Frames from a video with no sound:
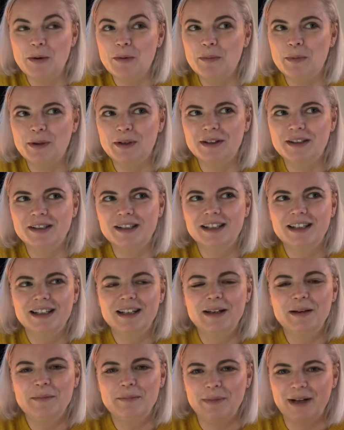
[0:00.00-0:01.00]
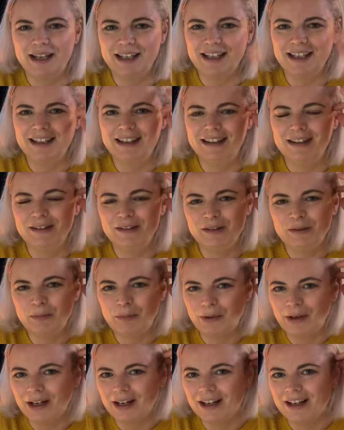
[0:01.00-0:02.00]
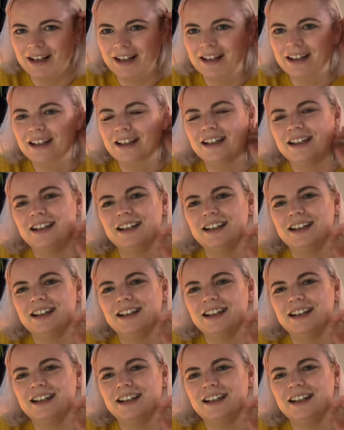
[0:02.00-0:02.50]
opened back in the spring.